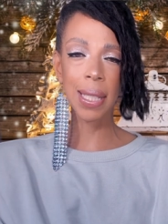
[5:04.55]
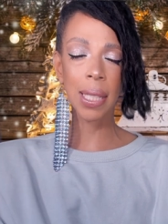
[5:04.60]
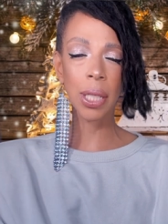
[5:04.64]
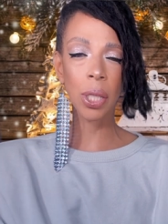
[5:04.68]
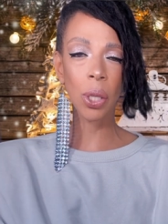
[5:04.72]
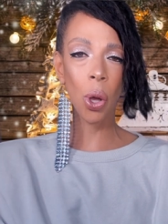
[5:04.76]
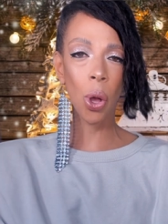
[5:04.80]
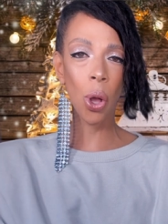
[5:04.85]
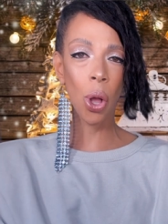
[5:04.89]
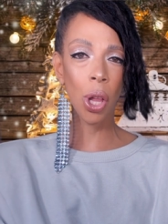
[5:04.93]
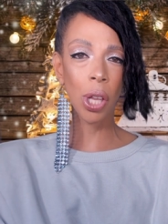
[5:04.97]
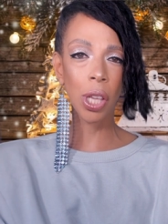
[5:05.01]
It's an
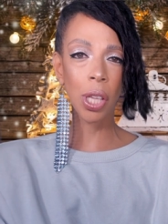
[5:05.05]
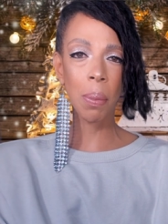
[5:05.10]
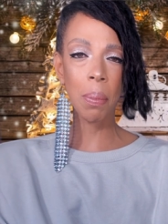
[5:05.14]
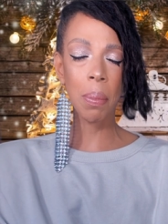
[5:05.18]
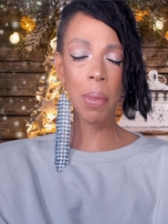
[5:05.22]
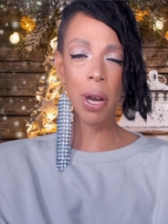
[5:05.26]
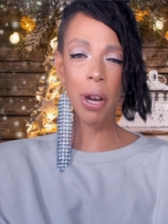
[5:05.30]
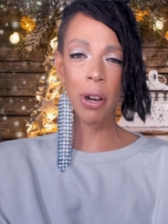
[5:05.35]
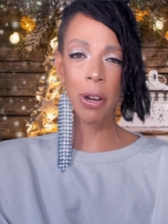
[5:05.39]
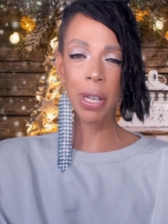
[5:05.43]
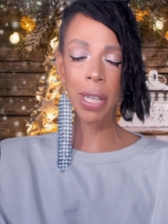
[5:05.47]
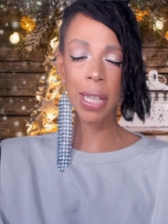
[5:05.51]

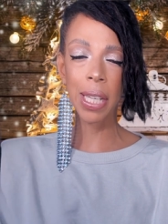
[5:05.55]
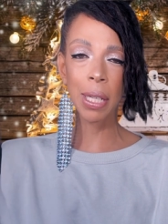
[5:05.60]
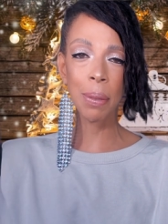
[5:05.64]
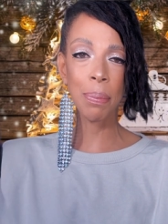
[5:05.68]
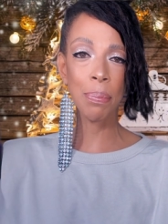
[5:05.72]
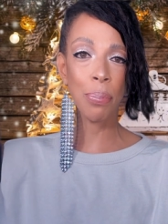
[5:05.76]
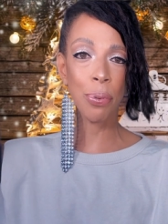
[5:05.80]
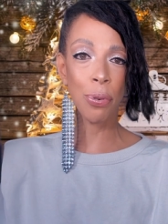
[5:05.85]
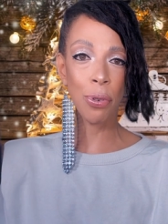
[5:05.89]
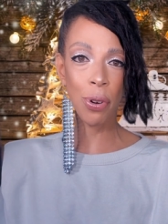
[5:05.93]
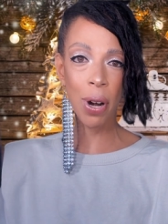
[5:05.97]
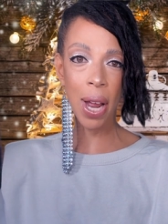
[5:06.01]

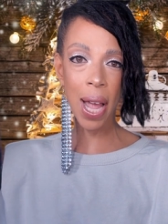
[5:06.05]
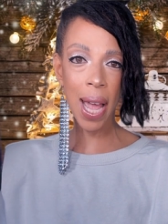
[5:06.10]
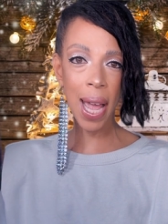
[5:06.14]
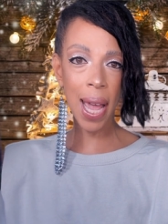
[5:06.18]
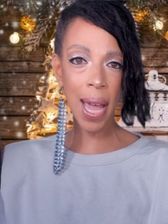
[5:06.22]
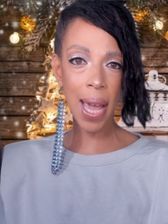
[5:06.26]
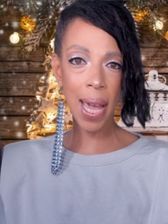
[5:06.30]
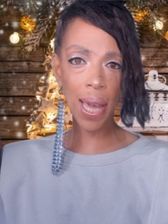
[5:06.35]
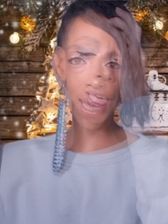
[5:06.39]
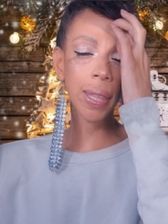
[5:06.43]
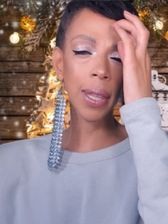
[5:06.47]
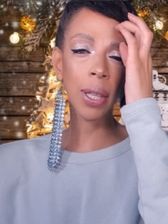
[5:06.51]
all-American
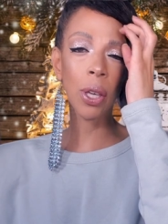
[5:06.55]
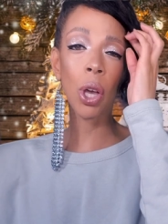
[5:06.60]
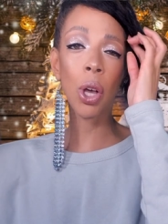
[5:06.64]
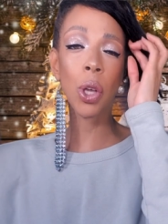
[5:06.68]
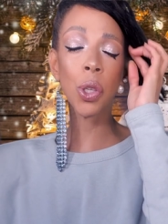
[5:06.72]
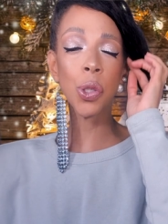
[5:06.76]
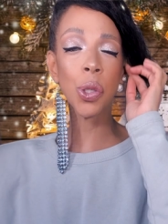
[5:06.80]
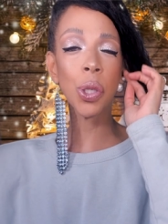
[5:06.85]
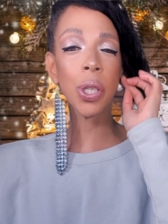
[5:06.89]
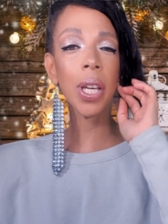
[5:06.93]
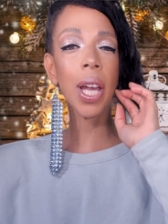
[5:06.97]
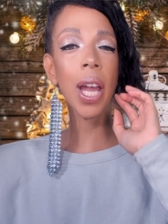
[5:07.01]
brand. They
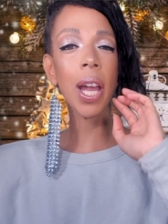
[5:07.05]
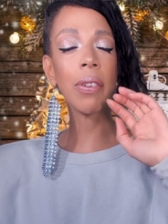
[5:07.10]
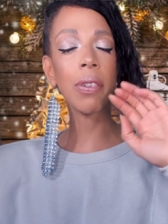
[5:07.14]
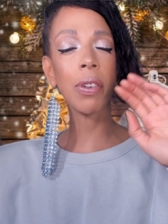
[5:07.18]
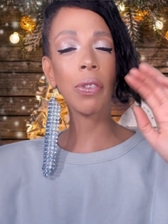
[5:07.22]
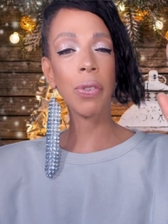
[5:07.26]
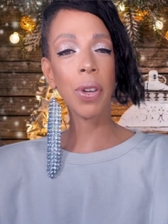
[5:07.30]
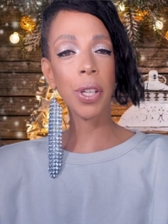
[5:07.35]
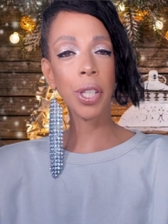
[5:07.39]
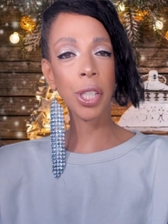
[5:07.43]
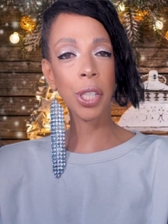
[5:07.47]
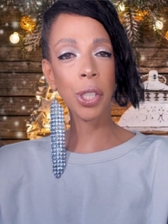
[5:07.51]
also carry
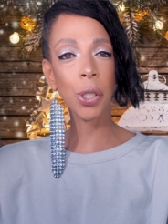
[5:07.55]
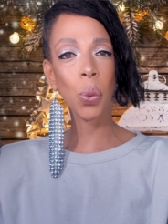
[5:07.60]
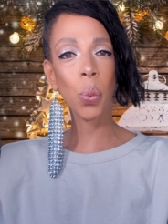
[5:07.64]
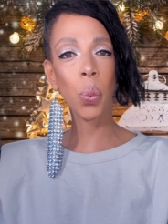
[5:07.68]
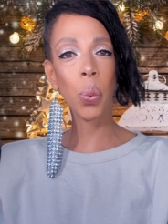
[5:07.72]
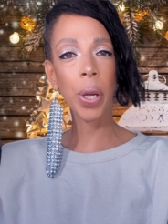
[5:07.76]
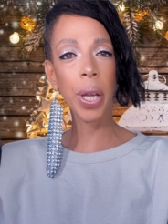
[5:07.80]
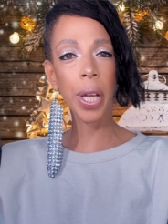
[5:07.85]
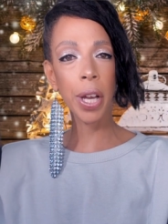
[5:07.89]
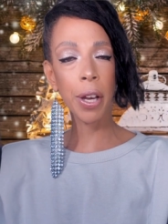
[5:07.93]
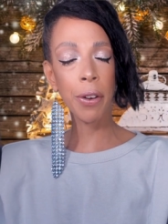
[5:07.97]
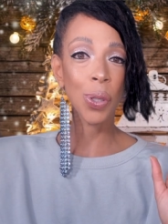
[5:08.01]

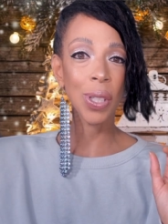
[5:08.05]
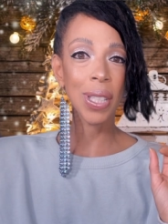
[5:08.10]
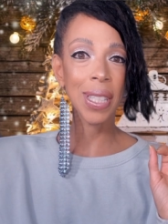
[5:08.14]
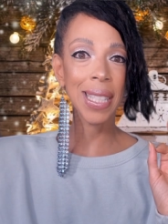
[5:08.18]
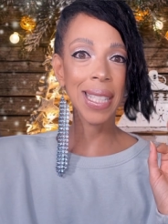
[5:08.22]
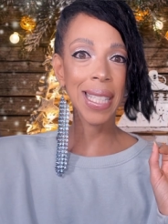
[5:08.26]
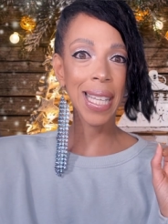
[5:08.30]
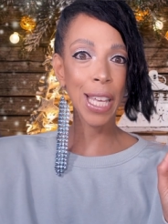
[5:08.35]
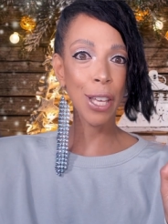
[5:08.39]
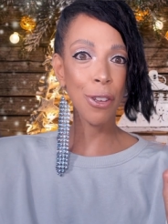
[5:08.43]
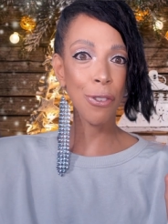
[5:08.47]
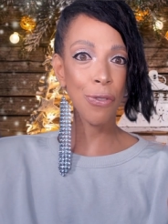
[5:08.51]
ready-to-wear.
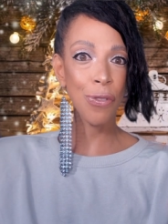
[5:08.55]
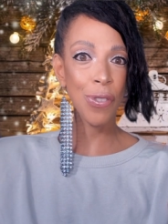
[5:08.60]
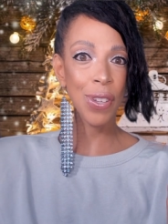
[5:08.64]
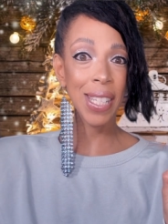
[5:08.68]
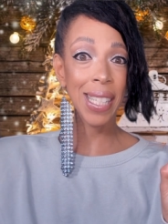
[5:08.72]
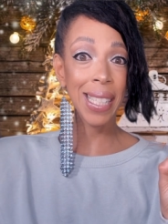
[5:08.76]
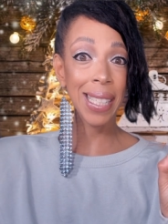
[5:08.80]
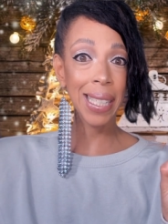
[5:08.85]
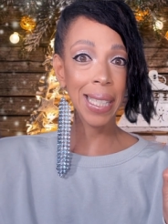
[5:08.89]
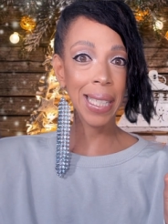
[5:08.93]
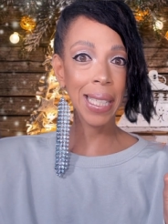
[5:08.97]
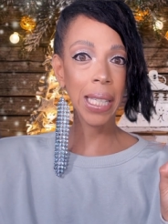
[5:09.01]

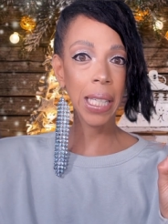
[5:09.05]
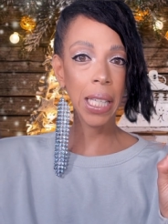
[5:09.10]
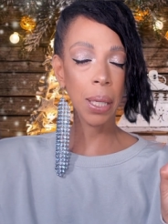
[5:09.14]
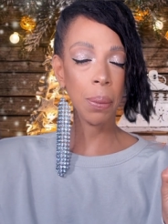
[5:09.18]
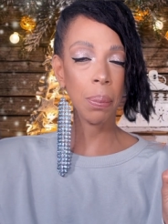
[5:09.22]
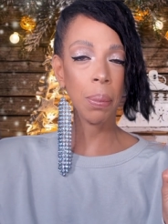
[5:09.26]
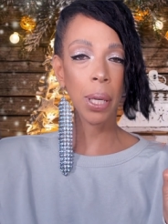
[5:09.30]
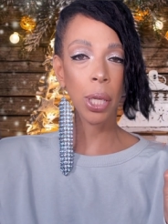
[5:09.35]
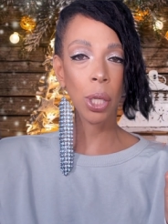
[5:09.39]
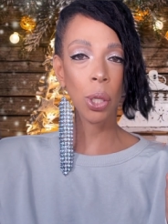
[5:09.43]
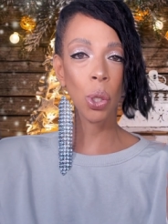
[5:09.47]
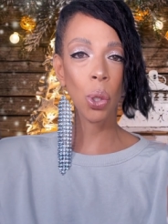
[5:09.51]
Definitely
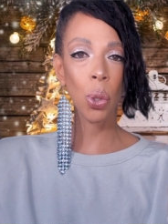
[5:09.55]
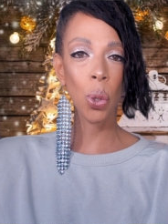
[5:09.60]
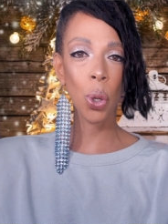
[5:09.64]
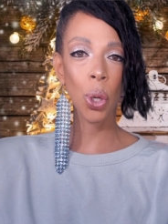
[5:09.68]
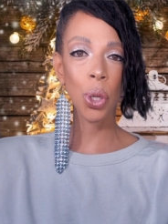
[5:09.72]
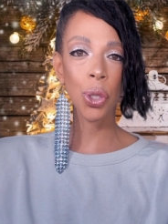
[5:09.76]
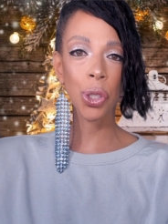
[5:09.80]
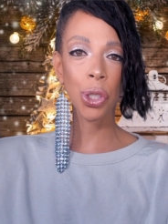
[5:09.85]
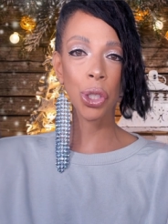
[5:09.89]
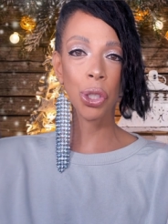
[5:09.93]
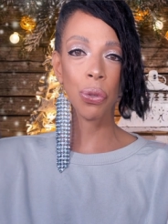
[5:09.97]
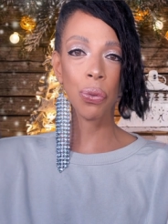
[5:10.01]
keep Michael
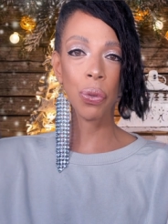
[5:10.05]
Kors on your